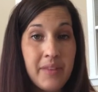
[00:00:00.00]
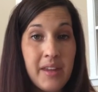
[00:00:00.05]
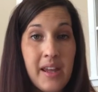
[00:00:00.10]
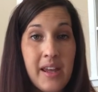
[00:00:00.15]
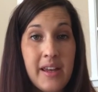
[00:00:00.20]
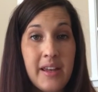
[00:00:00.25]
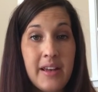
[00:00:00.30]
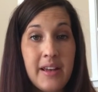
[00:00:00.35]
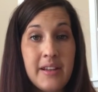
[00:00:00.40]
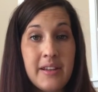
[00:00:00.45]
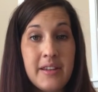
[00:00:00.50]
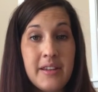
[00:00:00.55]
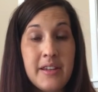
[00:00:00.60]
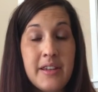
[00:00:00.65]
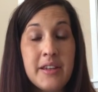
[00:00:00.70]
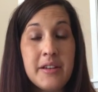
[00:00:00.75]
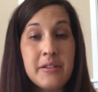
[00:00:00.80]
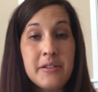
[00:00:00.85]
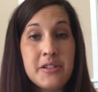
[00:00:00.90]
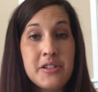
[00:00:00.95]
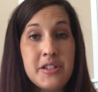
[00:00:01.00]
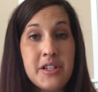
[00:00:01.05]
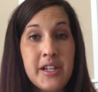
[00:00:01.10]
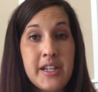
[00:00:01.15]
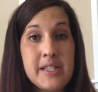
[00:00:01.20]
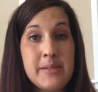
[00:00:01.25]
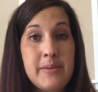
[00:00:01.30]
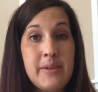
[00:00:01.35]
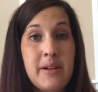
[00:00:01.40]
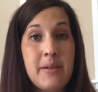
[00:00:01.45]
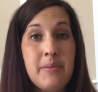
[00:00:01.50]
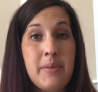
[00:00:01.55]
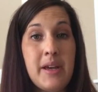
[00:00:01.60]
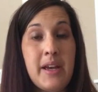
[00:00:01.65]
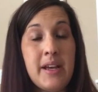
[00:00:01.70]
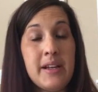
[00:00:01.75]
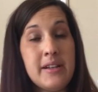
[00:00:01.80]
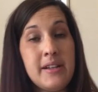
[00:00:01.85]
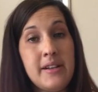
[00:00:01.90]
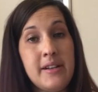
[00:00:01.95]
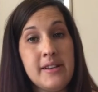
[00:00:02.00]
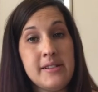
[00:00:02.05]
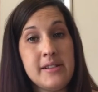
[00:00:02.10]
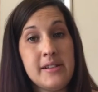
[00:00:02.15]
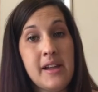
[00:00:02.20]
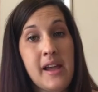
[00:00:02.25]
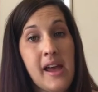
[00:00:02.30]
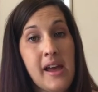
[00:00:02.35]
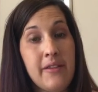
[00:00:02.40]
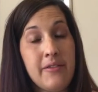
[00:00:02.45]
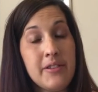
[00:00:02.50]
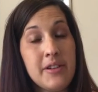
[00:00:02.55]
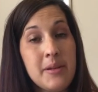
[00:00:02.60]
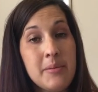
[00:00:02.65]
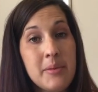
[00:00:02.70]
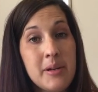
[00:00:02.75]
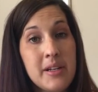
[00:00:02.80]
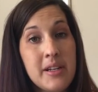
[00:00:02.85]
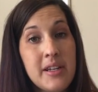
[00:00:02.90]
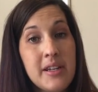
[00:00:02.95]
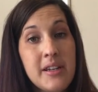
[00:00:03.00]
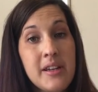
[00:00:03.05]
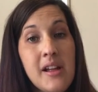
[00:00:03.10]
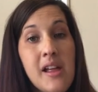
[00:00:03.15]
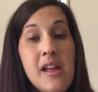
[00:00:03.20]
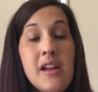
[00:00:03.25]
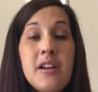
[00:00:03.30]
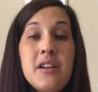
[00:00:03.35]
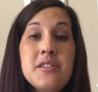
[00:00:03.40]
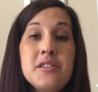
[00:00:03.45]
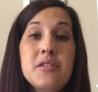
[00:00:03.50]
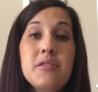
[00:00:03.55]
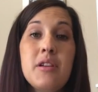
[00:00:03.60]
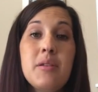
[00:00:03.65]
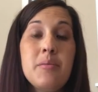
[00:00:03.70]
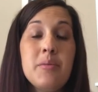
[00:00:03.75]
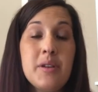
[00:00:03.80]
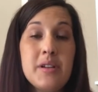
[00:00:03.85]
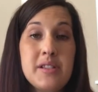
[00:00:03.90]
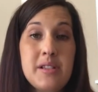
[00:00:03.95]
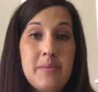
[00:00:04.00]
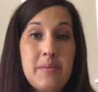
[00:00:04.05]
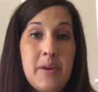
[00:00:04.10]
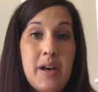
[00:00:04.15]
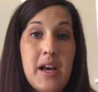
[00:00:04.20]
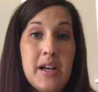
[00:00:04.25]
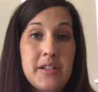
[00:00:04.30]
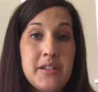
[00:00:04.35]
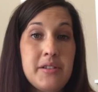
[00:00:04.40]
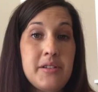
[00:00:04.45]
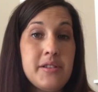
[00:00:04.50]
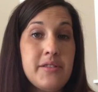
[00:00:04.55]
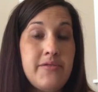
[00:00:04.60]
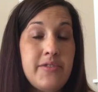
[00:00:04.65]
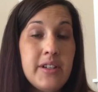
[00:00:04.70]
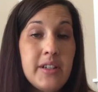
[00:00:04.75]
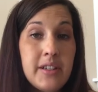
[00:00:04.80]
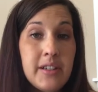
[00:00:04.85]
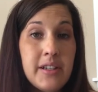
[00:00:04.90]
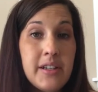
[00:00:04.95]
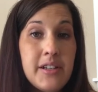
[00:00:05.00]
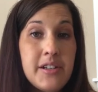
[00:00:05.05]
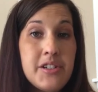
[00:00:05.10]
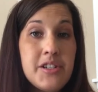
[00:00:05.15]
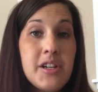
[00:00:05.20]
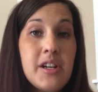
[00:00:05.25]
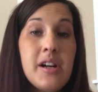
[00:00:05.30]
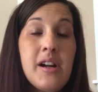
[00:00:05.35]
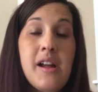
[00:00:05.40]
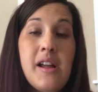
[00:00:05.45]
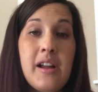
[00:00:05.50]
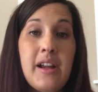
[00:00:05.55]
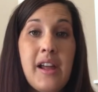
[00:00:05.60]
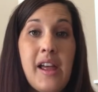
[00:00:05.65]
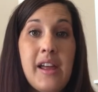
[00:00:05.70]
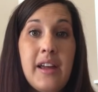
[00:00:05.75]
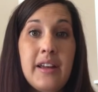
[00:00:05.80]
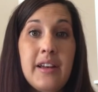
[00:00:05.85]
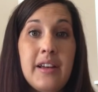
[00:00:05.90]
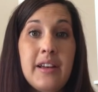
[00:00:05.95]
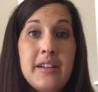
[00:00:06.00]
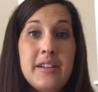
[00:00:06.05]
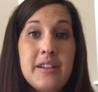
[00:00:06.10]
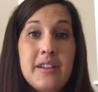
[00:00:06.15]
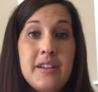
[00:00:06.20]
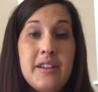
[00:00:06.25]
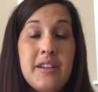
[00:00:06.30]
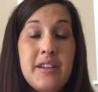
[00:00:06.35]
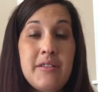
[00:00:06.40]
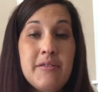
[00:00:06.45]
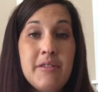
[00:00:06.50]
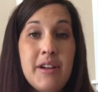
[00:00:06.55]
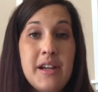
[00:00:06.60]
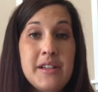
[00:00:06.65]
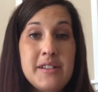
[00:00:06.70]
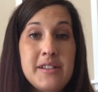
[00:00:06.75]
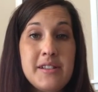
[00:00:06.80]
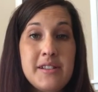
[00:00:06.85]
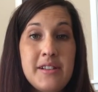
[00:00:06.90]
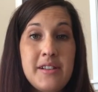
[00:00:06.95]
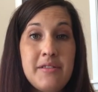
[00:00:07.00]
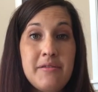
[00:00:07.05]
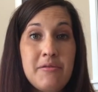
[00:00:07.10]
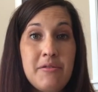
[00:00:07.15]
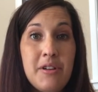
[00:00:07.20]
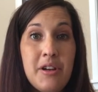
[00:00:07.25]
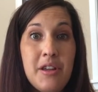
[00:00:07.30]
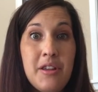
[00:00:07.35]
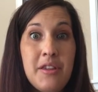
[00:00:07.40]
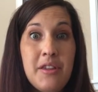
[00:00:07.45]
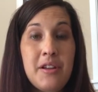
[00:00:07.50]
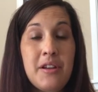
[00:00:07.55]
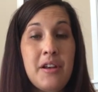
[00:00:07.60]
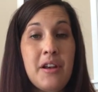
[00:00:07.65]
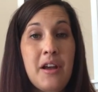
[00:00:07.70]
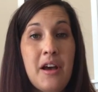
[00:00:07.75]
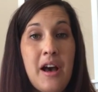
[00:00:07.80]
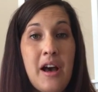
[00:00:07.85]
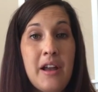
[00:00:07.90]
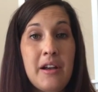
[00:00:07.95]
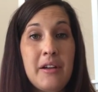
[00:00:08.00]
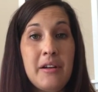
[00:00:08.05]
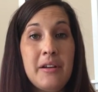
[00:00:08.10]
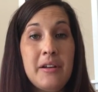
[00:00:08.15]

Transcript: And the eagle chick has been abandoned, doesn't have anybody, so he brings it back to his village, and he raises it with not